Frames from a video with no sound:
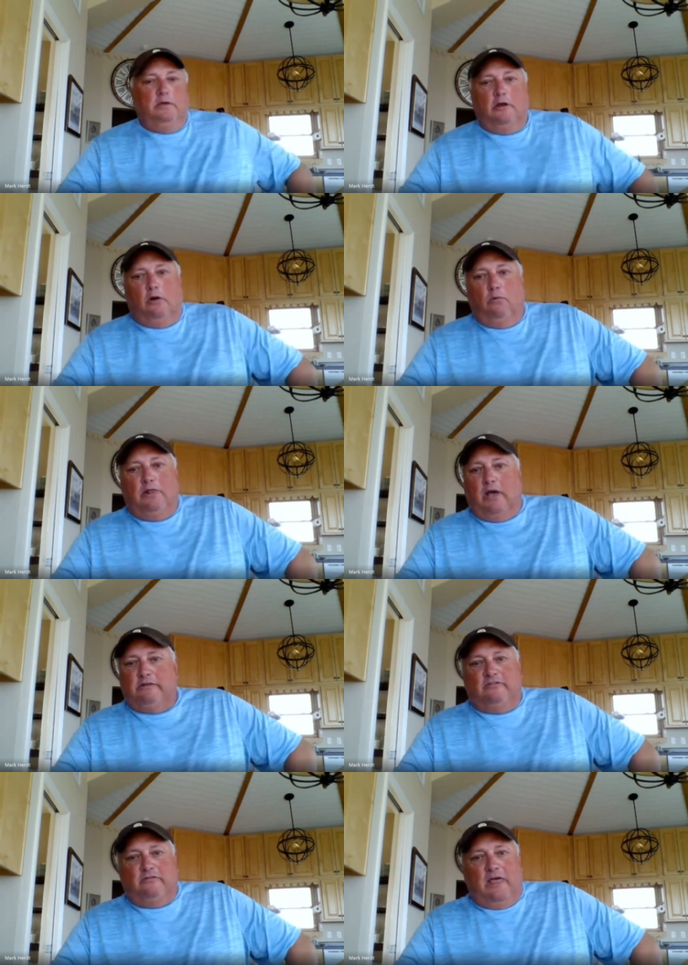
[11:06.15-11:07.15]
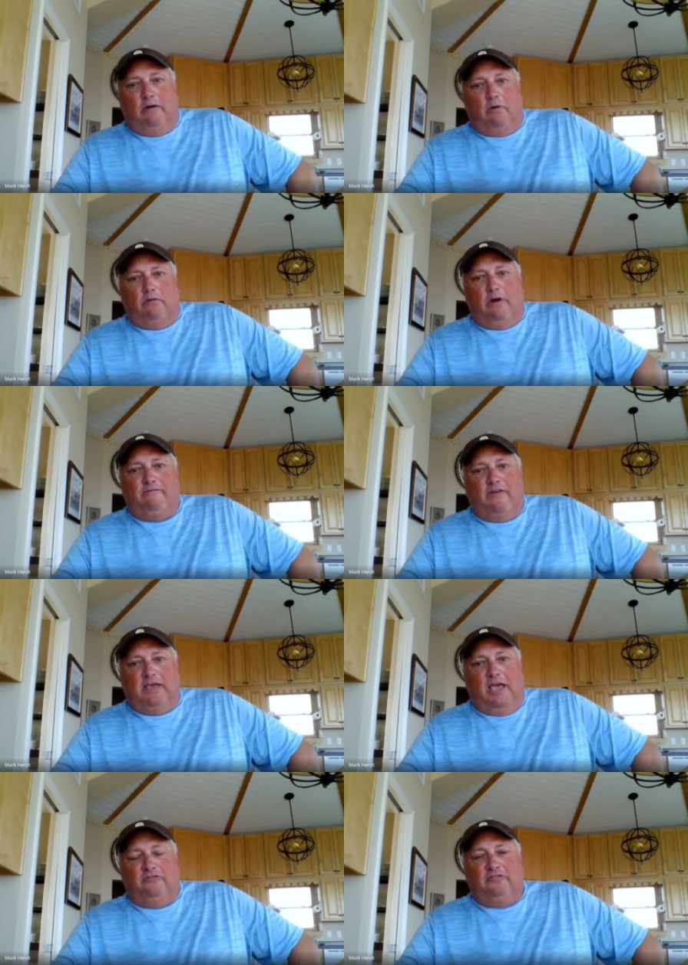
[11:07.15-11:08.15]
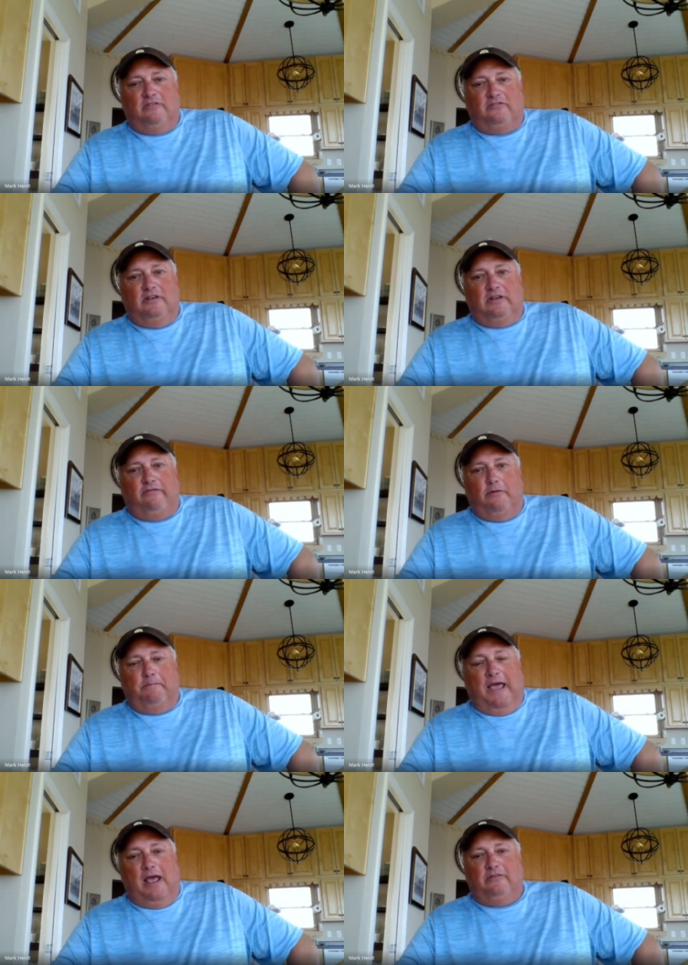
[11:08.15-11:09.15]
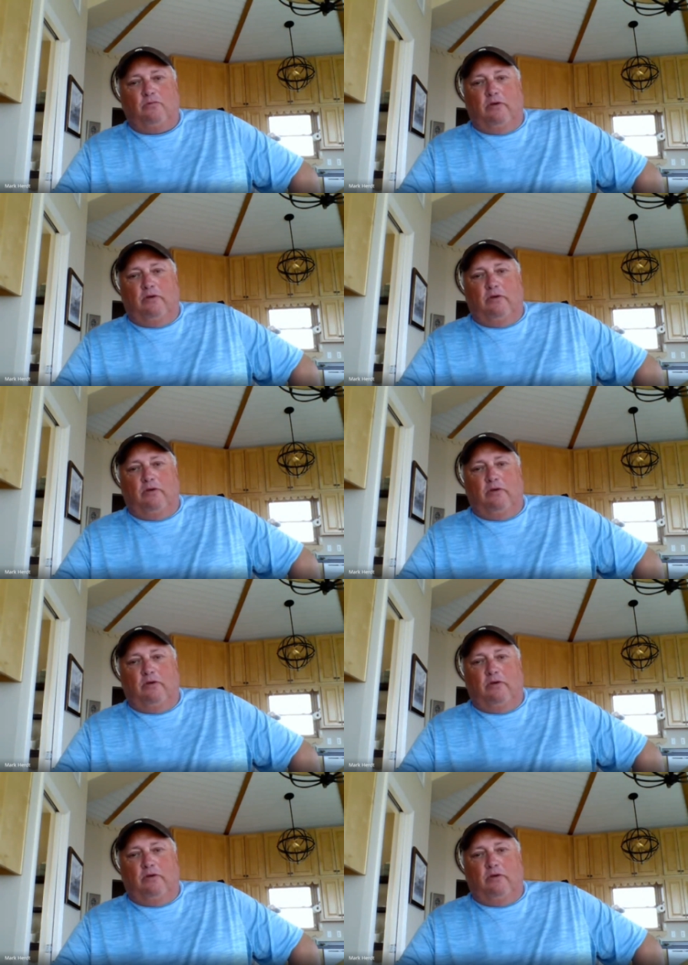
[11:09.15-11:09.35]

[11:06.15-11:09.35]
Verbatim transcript: you know, we like to do that when we're on vacation and see different bands,